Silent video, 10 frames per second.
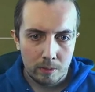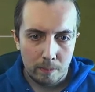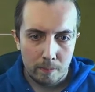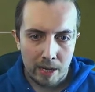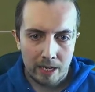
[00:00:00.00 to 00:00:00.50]

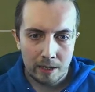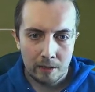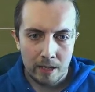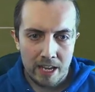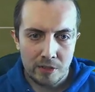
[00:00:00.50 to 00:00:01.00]
Bang.
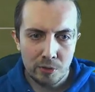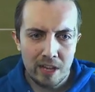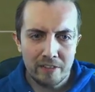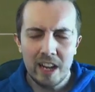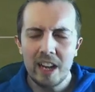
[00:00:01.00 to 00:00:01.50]
Jesus
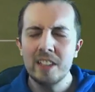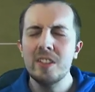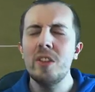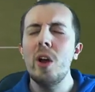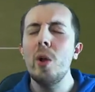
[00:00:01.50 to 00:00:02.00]
Navas,
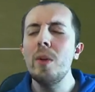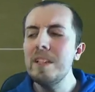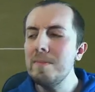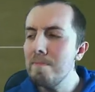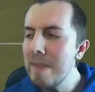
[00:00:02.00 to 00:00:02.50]
no,
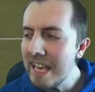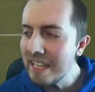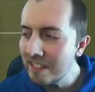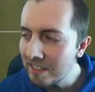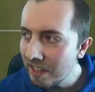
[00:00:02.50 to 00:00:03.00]
he's
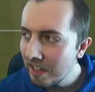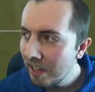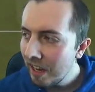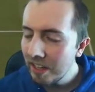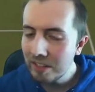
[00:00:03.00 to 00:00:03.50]
missed.
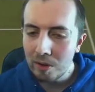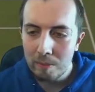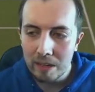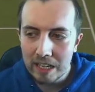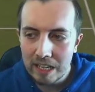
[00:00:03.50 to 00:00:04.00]
I don't
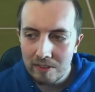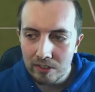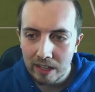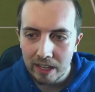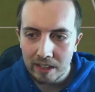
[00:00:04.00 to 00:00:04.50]
believe
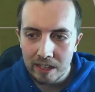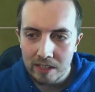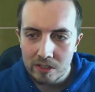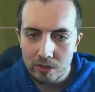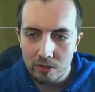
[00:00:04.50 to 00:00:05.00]
that.
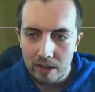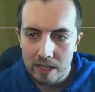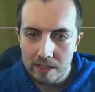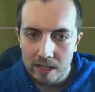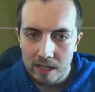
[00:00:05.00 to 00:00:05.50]
That's
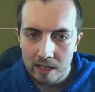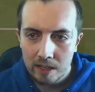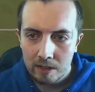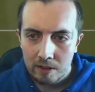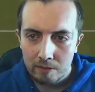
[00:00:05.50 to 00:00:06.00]
crazy.
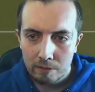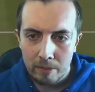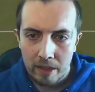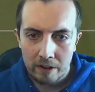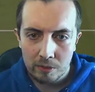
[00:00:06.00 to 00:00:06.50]
From
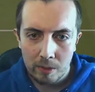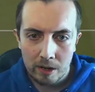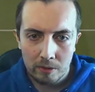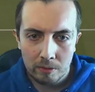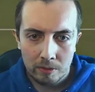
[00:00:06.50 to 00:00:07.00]
there as
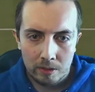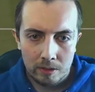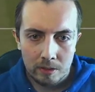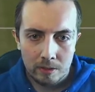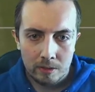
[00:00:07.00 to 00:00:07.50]
well.
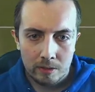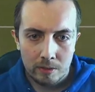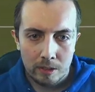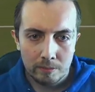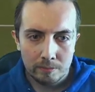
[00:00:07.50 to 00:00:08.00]

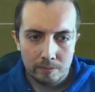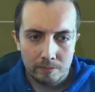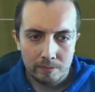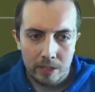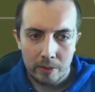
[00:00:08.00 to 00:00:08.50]
Well,
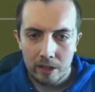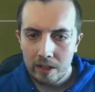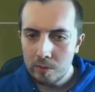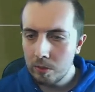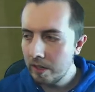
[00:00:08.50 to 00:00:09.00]
there we go.
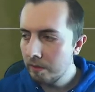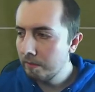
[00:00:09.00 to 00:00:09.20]
There's 1-0.